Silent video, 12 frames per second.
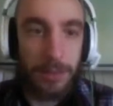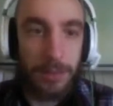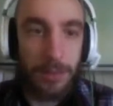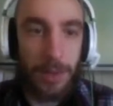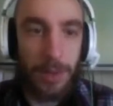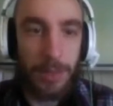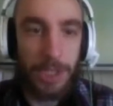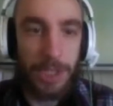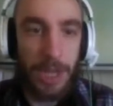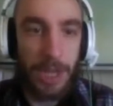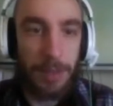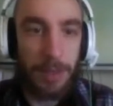We've got a bunch
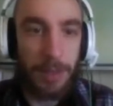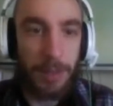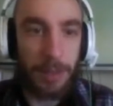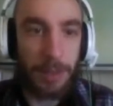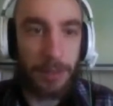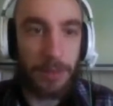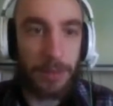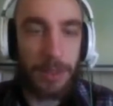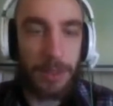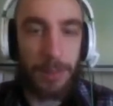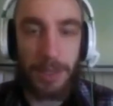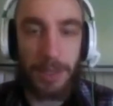of happy
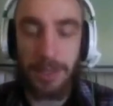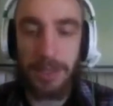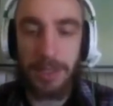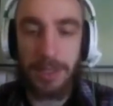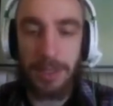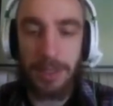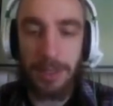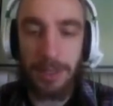diplomats.